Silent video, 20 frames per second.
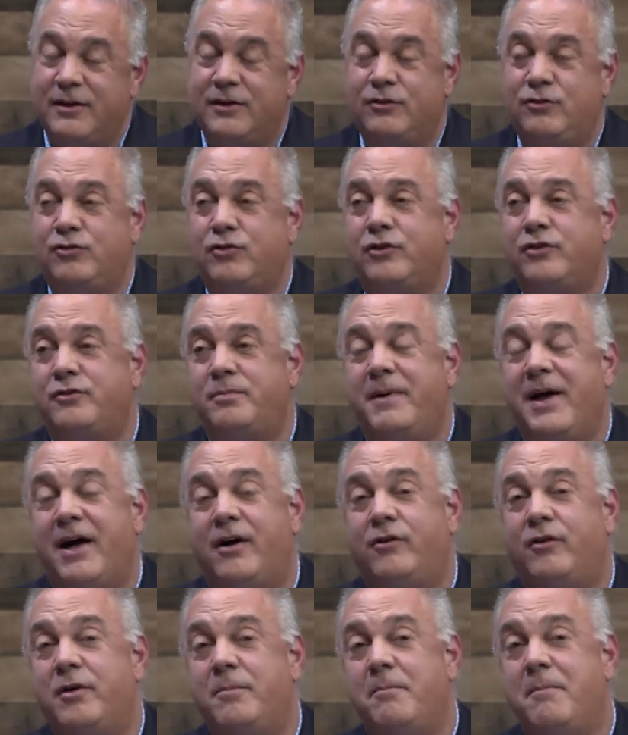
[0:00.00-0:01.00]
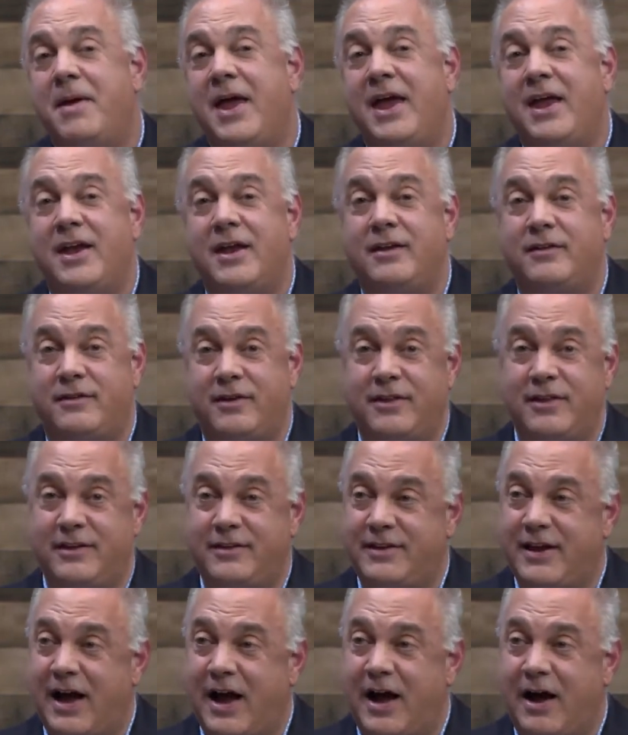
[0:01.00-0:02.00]
George Mallory made it to the
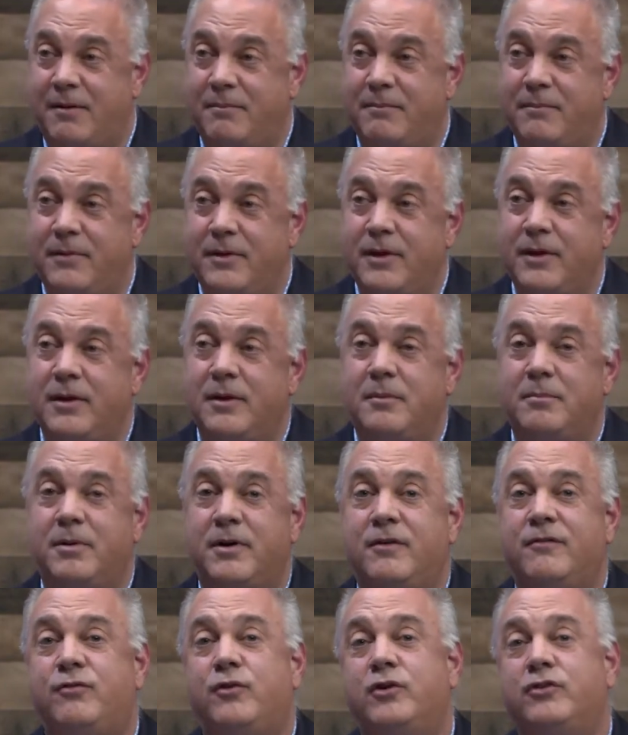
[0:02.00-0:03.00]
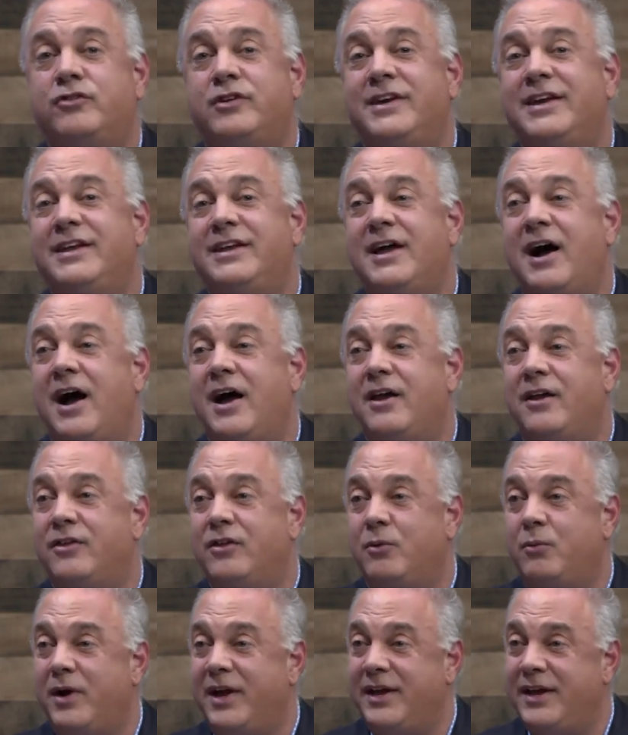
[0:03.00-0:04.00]
top, but unfortunately he died on
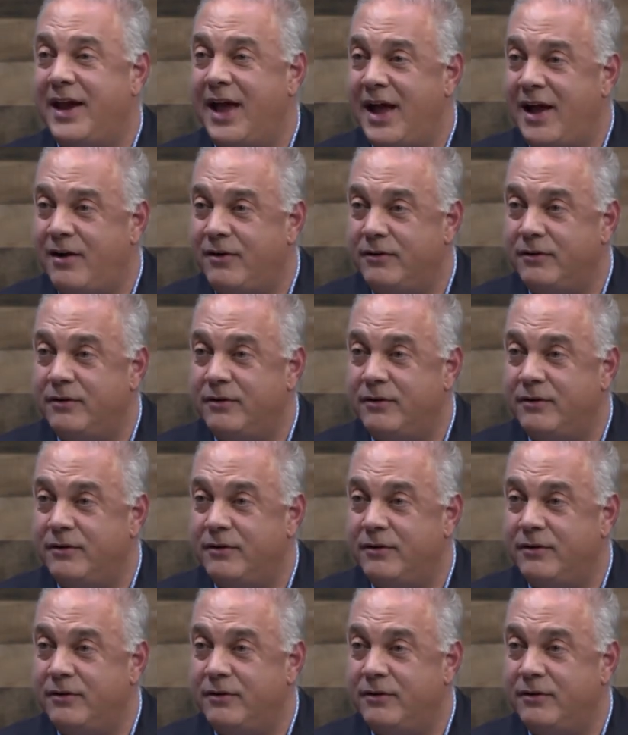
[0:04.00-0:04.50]
the way down.